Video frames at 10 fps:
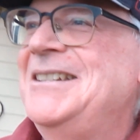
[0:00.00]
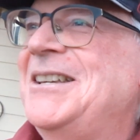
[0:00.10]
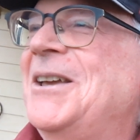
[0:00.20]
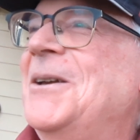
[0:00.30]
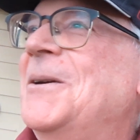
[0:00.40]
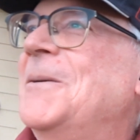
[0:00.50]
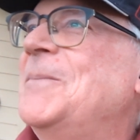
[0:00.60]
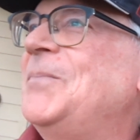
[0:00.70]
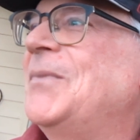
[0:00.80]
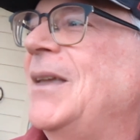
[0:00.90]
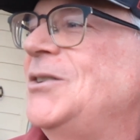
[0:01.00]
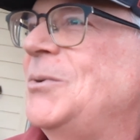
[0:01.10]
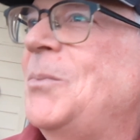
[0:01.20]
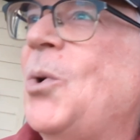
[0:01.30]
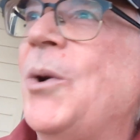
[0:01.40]
So
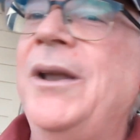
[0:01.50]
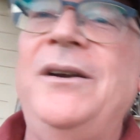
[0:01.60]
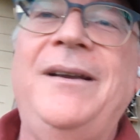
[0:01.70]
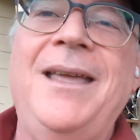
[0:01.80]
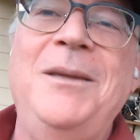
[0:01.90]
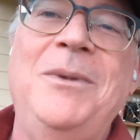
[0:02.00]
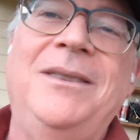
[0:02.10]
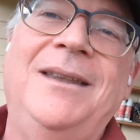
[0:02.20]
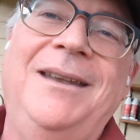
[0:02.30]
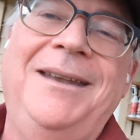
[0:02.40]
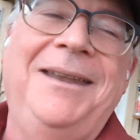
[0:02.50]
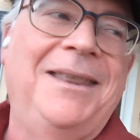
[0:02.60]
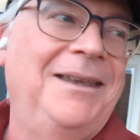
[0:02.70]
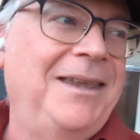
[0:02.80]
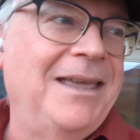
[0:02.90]
it's more entertainment than
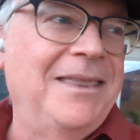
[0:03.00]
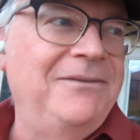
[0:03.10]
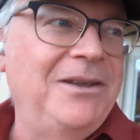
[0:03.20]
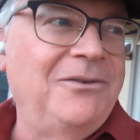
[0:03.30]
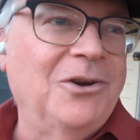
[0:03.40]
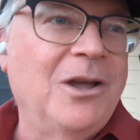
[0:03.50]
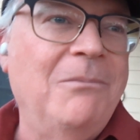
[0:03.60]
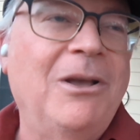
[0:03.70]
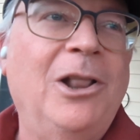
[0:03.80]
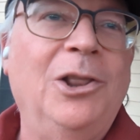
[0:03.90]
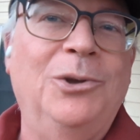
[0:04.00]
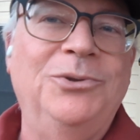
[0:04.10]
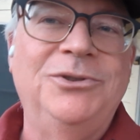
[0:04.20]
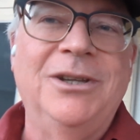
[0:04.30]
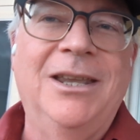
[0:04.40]
anything. Yeah, they've never come
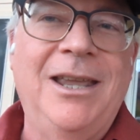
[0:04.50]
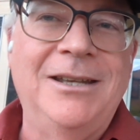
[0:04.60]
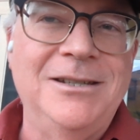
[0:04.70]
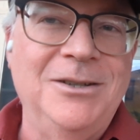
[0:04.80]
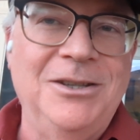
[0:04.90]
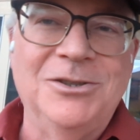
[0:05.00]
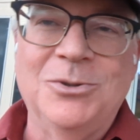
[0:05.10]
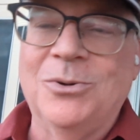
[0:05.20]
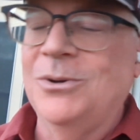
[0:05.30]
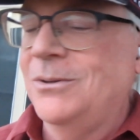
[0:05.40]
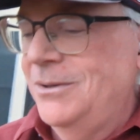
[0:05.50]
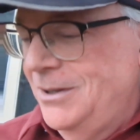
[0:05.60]
close to catching the squirrel.